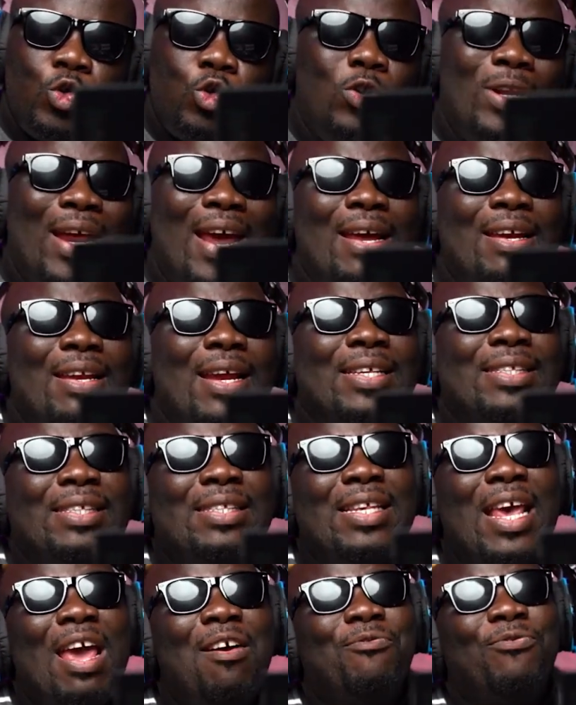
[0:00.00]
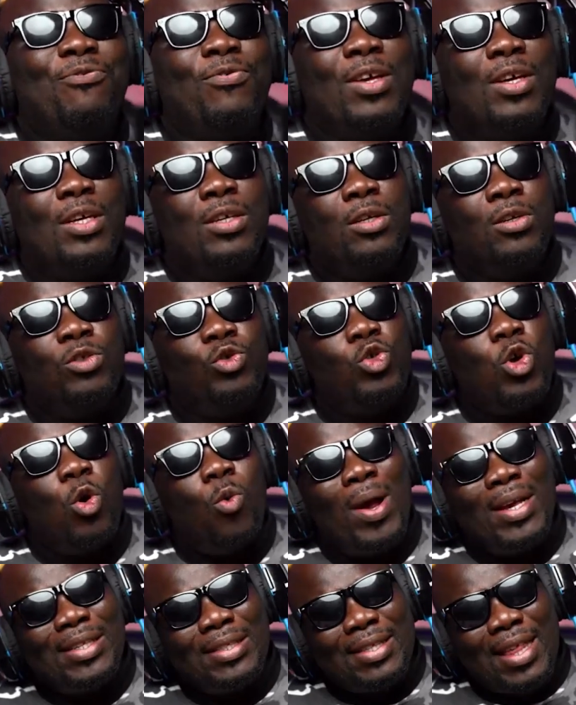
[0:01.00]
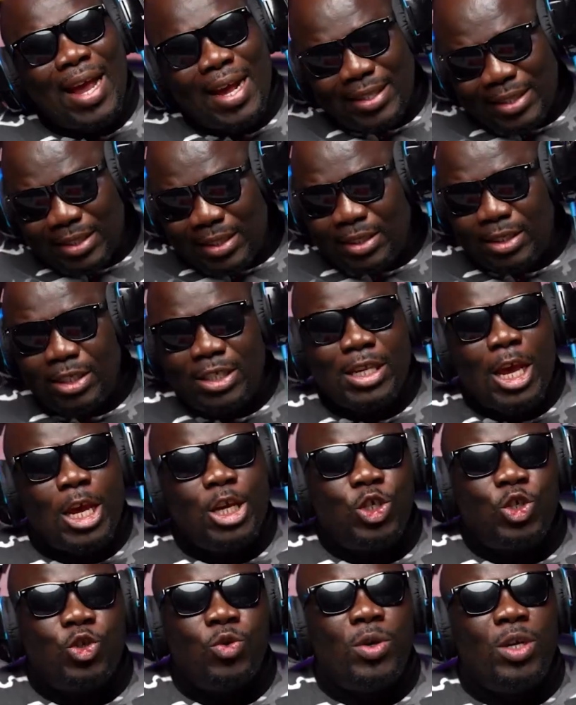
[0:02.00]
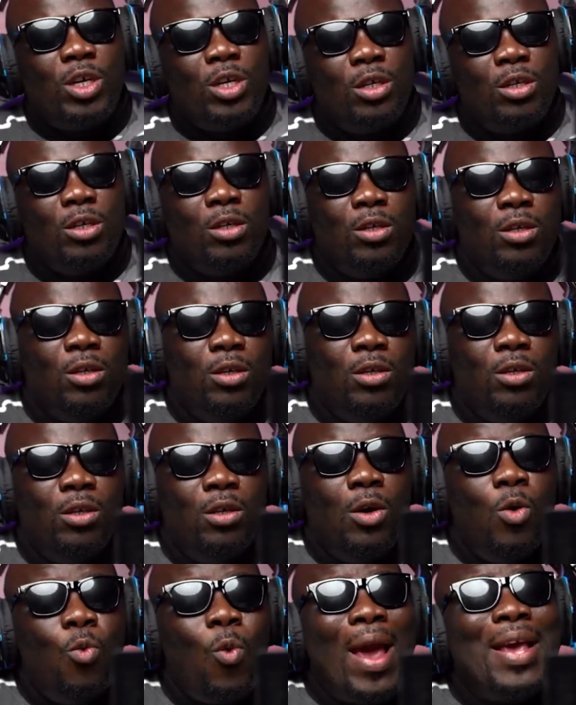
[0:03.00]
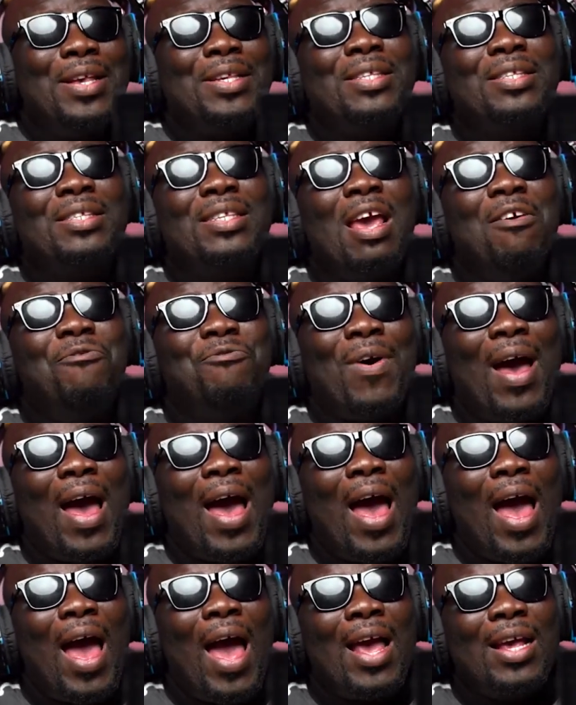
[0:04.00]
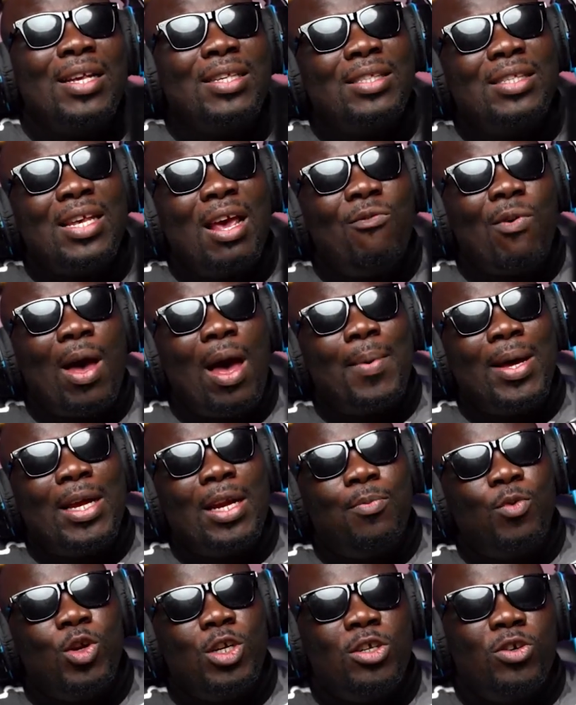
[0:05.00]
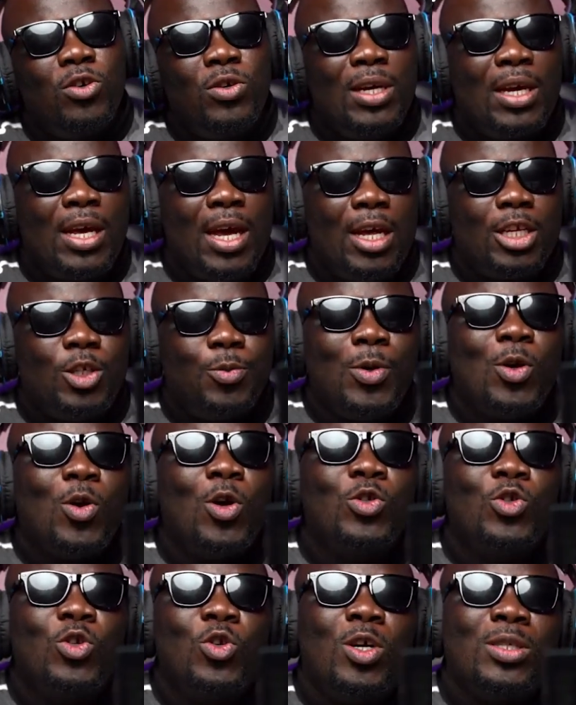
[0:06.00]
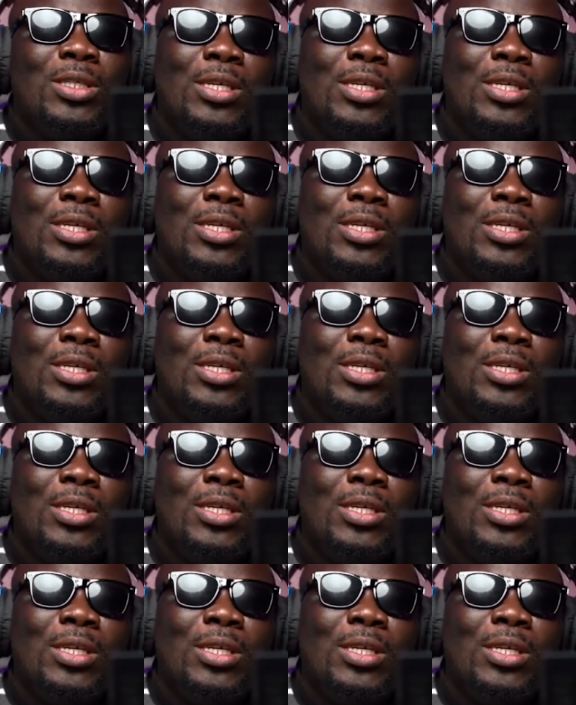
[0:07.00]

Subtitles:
they save towards that surgery. Where you save about the money no they catch. Because you don't say